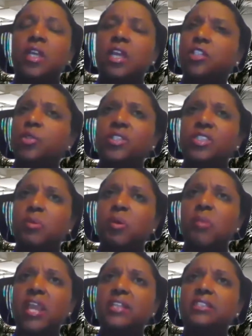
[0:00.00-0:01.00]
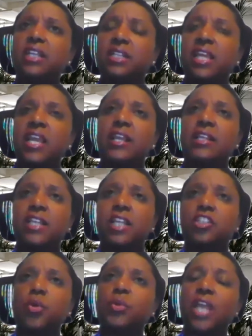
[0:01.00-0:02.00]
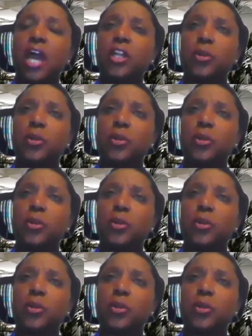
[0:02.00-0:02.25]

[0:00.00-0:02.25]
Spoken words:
and doing some amazing things. And so without her